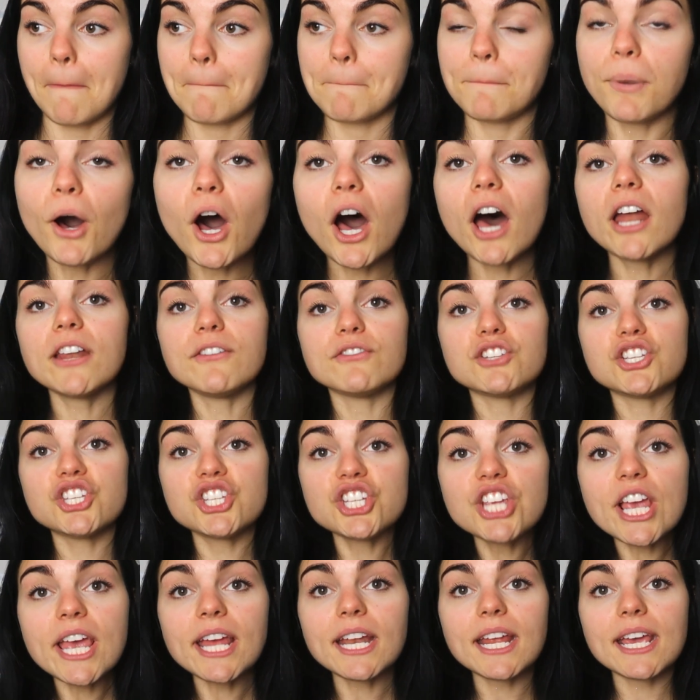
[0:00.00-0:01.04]
Pot of
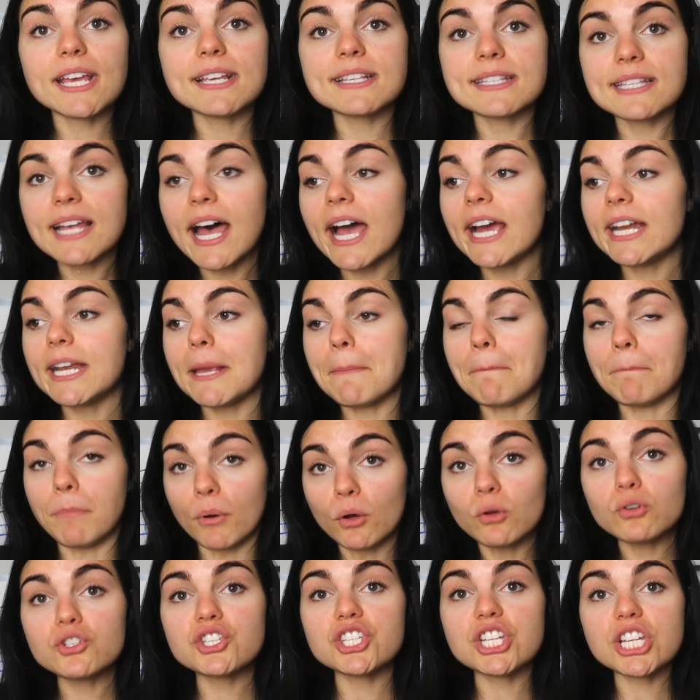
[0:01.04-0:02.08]
shit, anxiety,
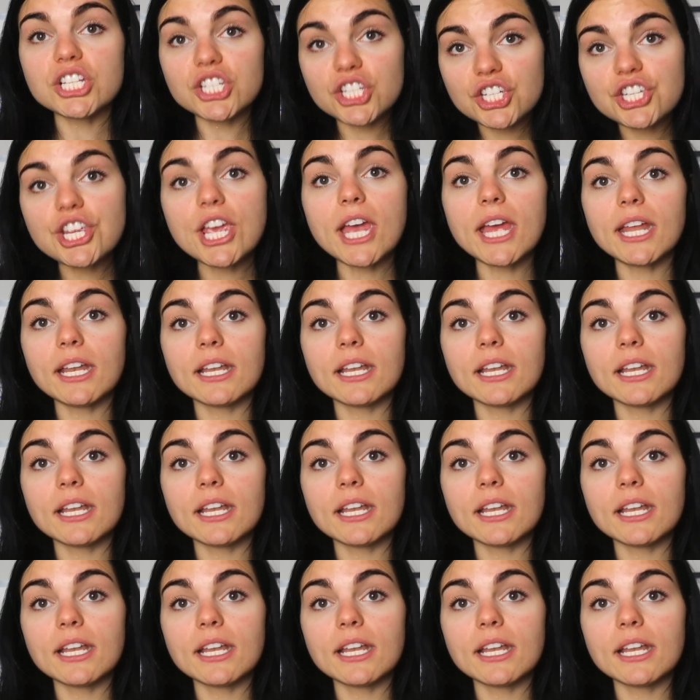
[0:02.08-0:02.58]
bullshit shit.